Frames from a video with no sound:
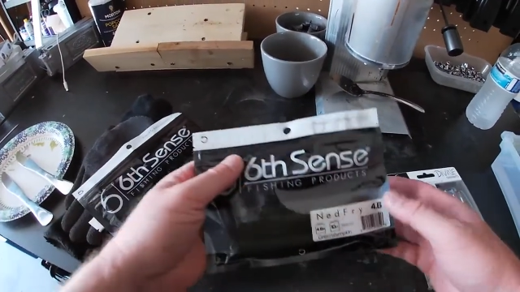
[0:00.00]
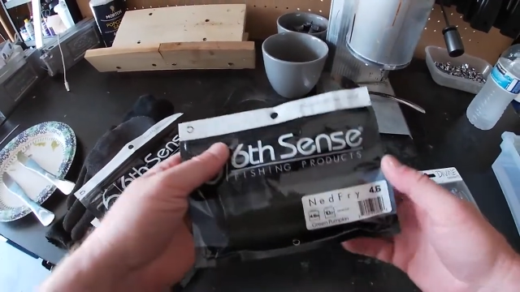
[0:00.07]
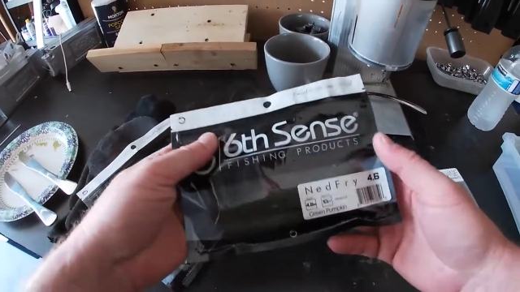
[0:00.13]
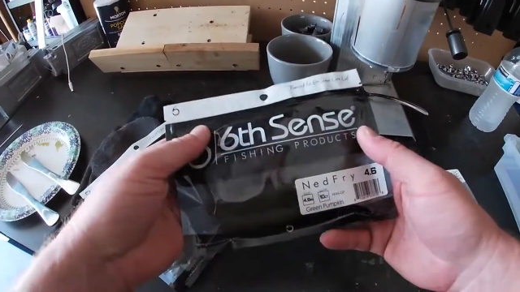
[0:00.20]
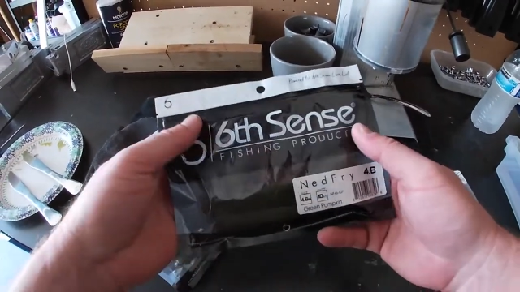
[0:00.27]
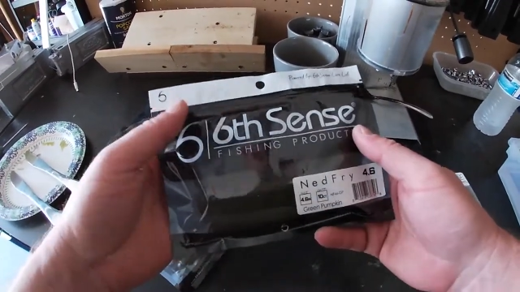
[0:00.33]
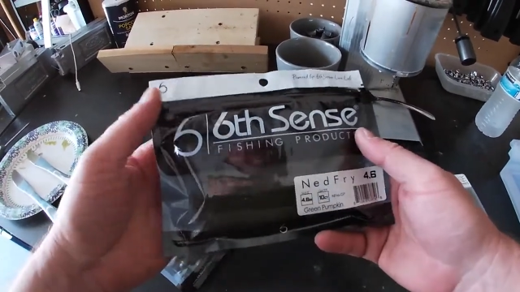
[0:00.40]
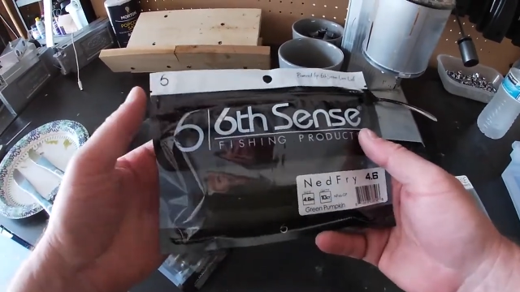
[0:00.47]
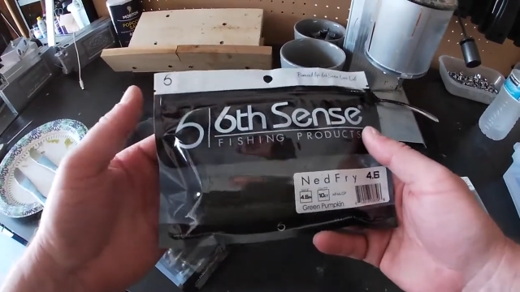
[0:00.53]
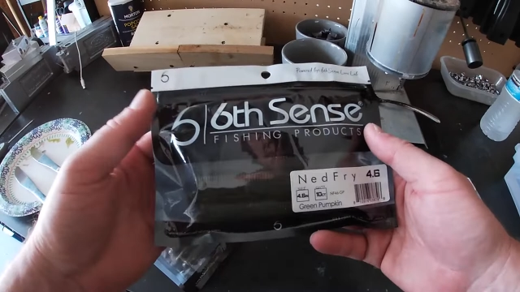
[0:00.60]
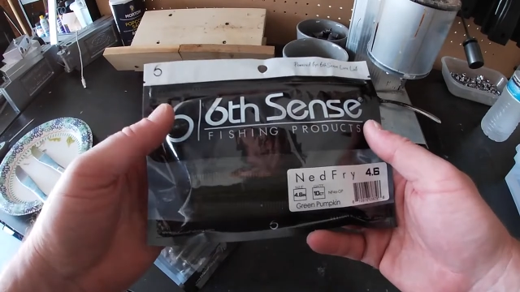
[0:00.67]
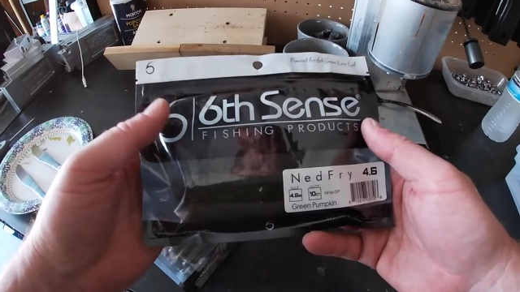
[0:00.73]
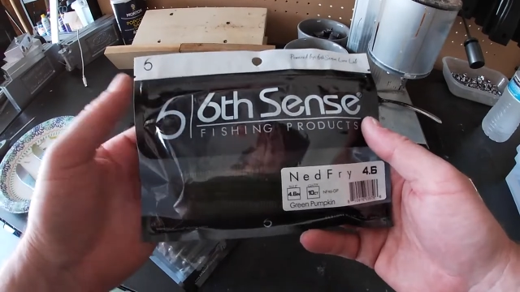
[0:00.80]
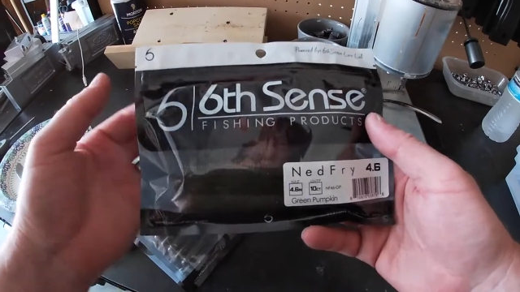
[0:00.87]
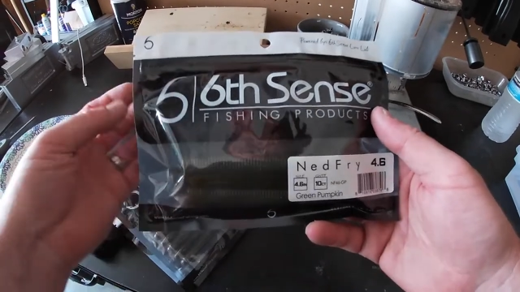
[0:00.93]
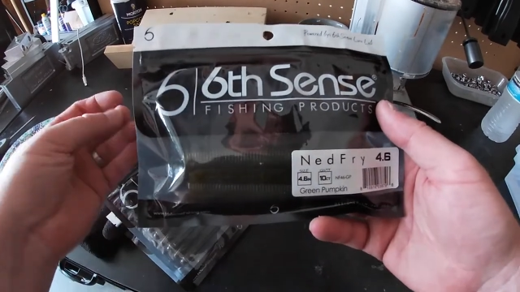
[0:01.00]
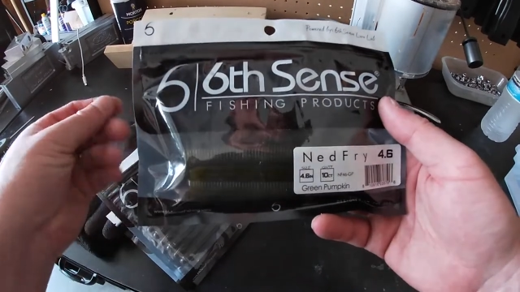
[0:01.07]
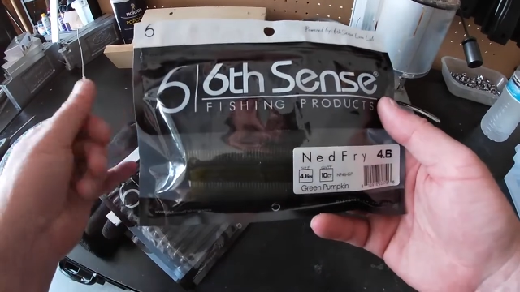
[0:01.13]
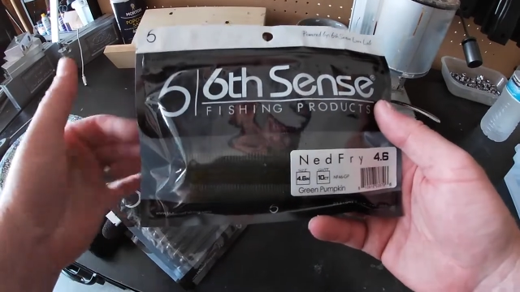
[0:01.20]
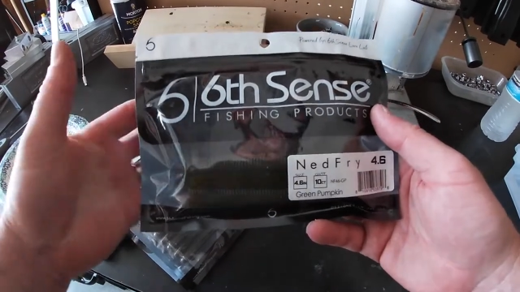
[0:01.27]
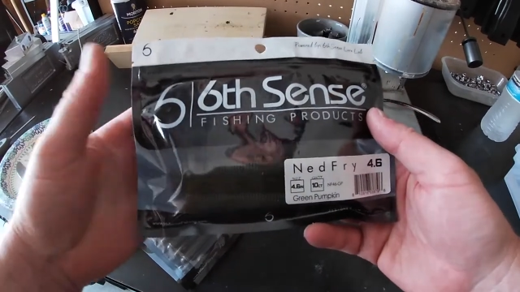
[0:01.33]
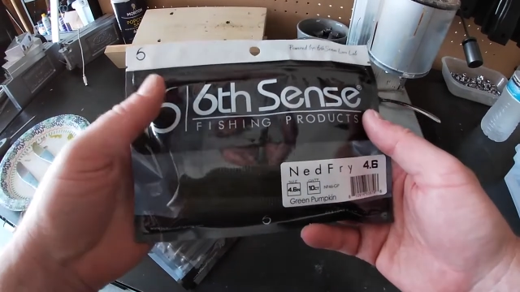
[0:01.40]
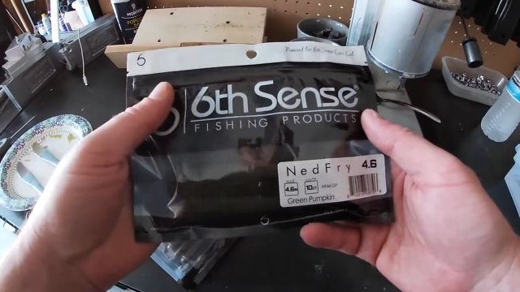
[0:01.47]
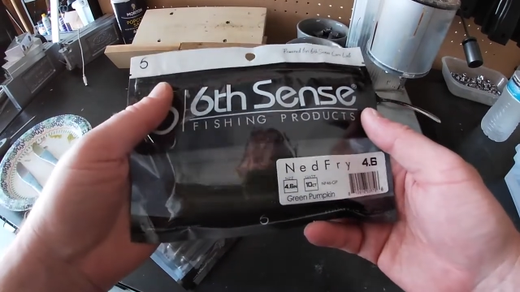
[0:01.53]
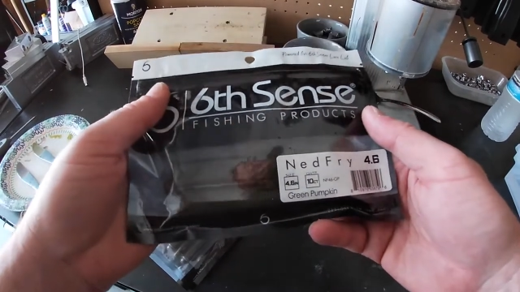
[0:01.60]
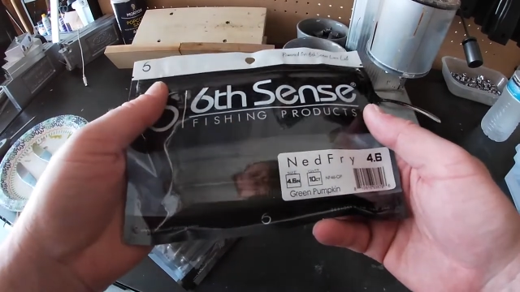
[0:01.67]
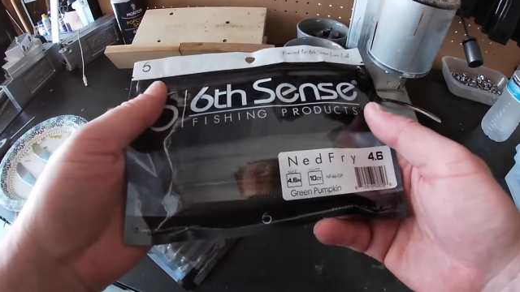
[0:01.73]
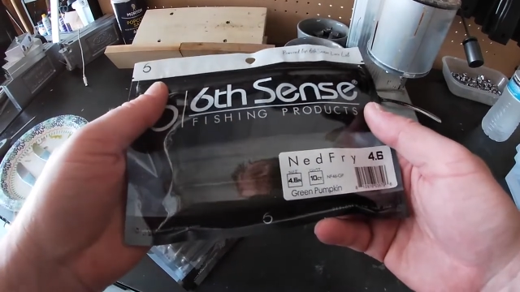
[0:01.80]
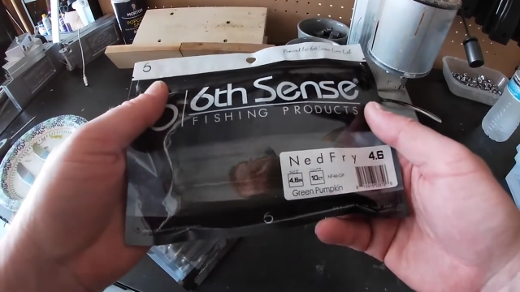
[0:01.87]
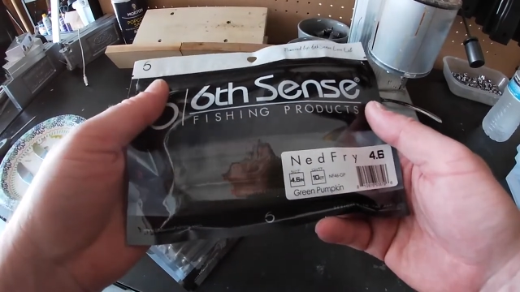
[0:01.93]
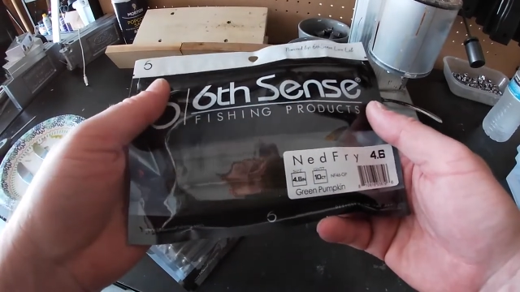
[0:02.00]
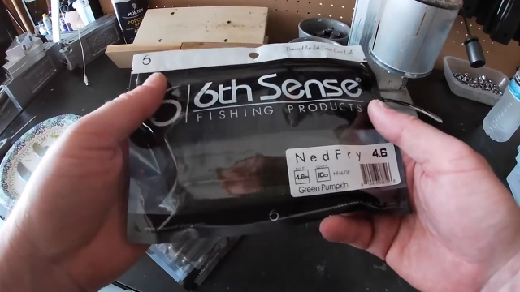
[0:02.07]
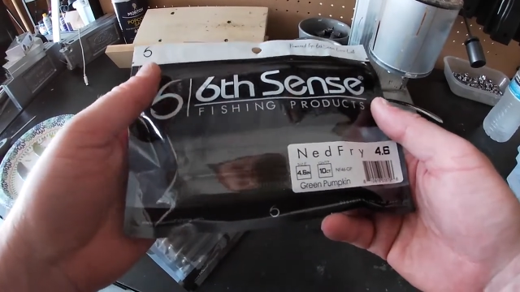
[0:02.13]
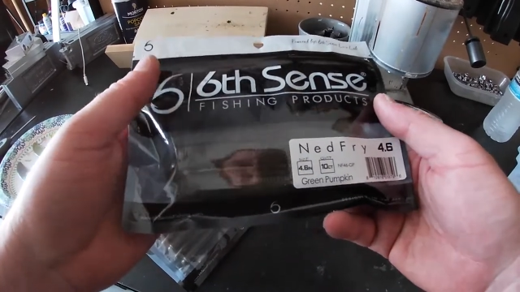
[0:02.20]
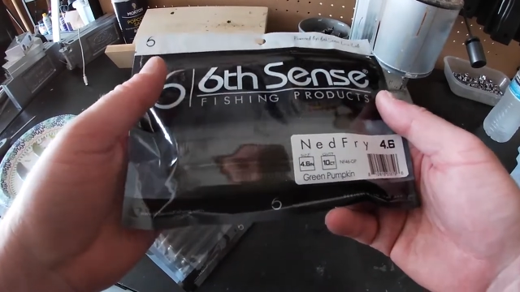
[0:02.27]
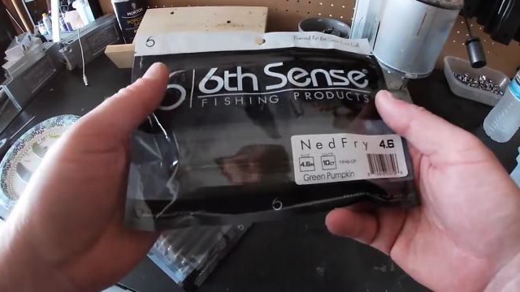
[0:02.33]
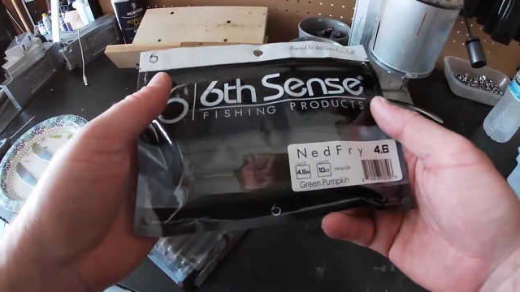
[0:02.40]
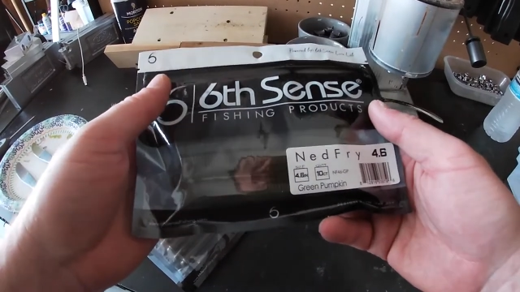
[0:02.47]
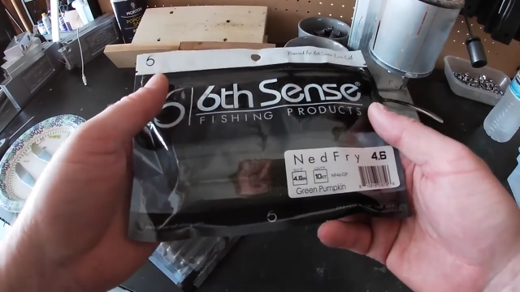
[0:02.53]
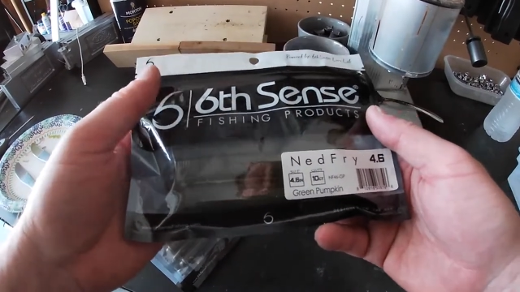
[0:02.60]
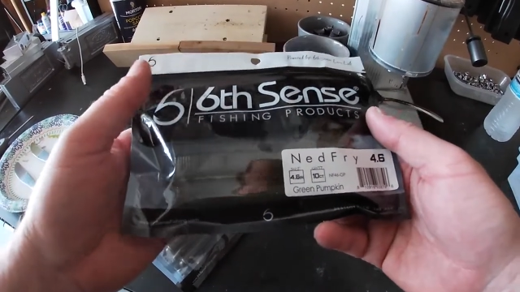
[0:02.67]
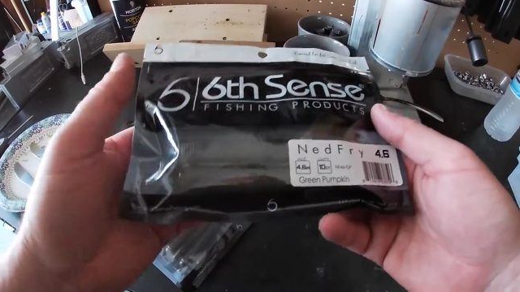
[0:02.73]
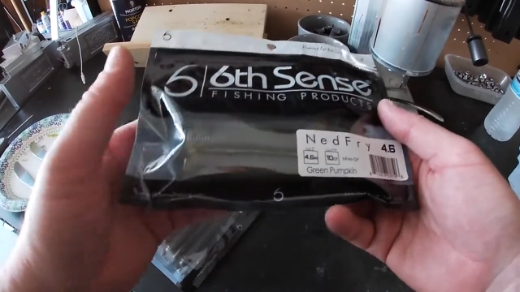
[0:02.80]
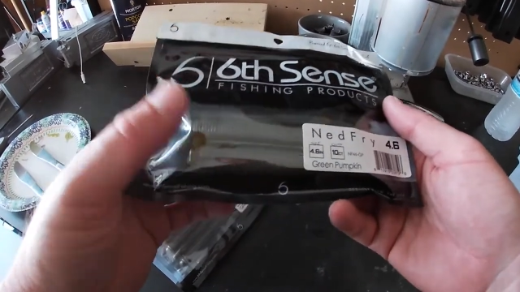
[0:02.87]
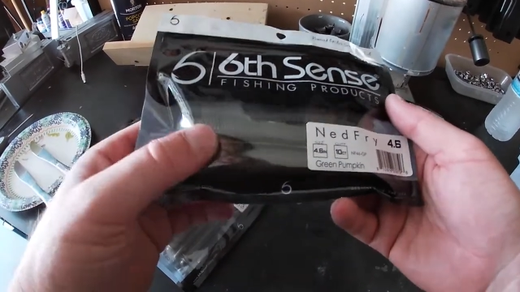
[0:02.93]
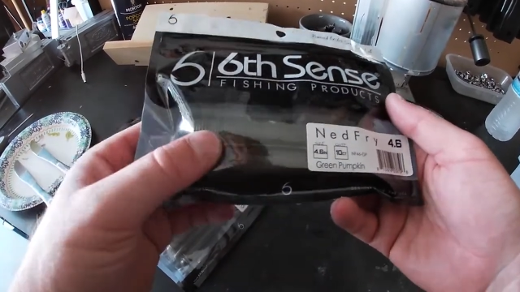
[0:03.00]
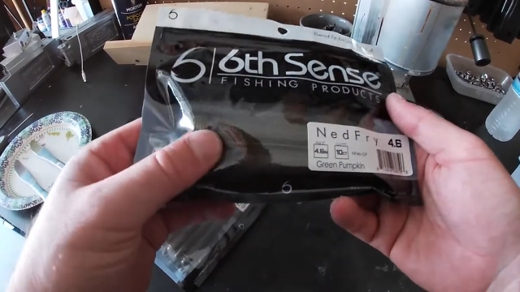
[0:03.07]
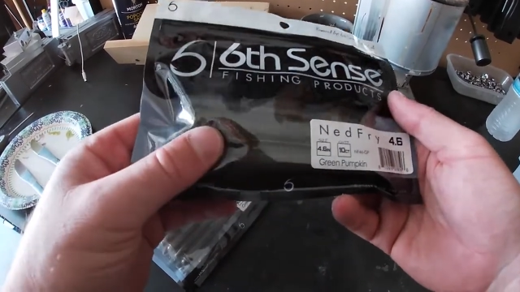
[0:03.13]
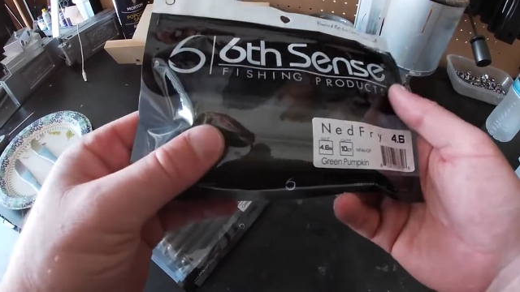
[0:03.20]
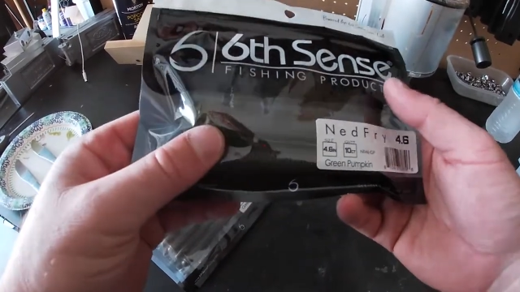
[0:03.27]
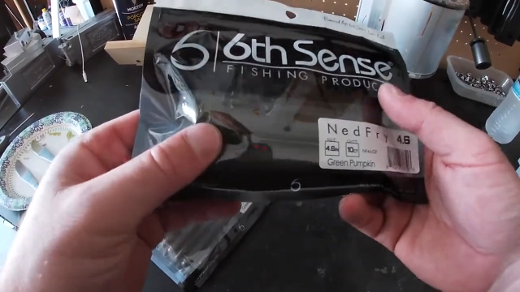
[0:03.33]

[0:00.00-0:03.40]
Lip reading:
[unreadable: no face in view]